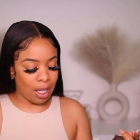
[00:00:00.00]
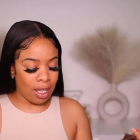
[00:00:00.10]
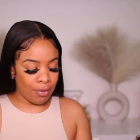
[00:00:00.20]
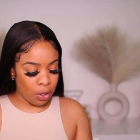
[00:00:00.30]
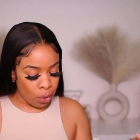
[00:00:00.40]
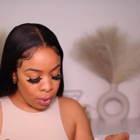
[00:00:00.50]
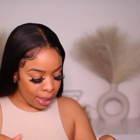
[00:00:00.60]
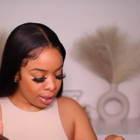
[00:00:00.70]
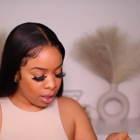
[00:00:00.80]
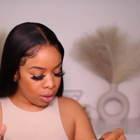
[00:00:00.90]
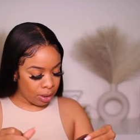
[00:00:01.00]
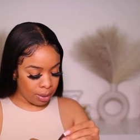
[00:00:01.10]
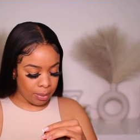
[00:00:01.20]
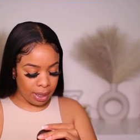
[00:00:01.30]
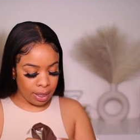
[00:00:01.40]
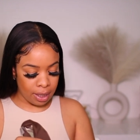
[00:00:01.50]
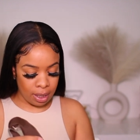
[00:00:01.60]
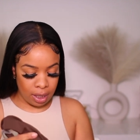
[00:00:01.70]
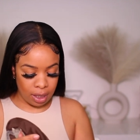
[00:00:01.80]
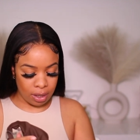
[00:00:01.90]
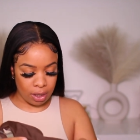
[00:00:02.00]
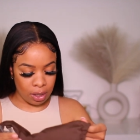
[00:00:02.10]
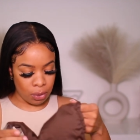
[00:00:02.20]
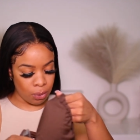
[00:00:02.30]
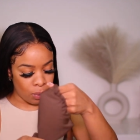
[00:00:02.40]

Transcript: If you need to go somewhere are you